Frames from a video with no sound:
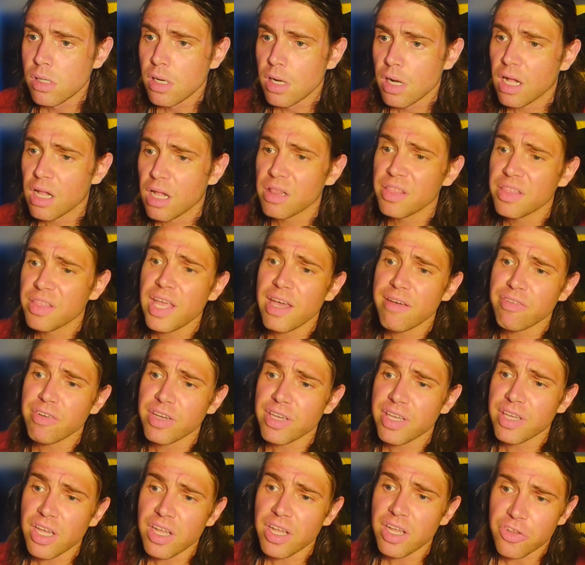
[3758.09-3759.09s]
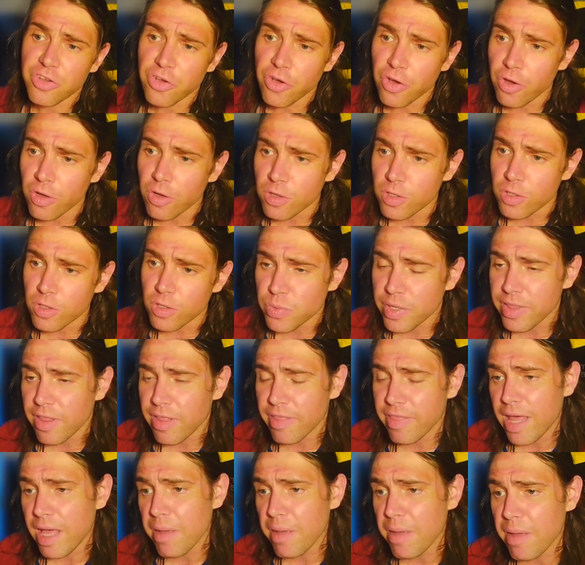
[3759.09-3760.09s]
I'll never get girls, whether
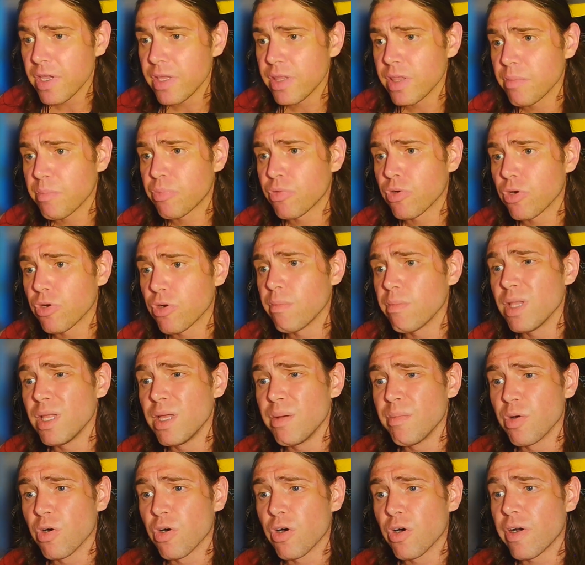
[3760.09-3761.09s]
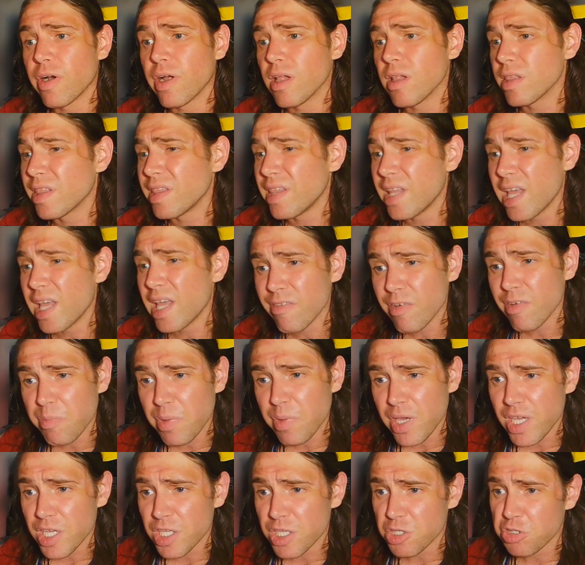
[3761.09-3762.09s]
that be the problem, or I'll never
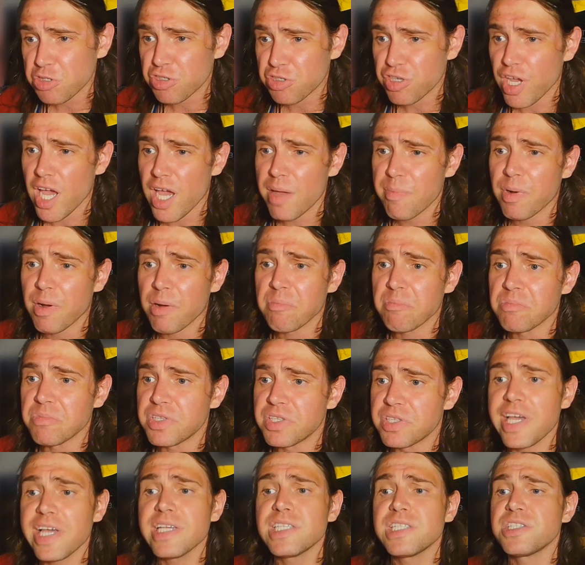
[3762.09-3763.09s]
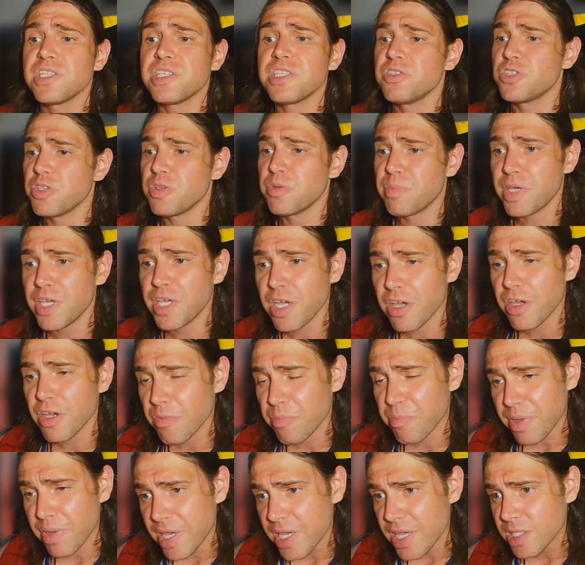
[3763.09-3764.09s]
be in shape, I'm destined to be
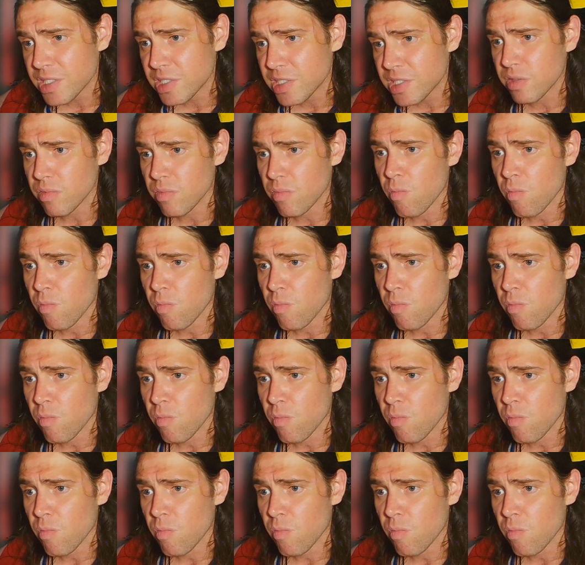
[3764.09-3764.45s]
obese.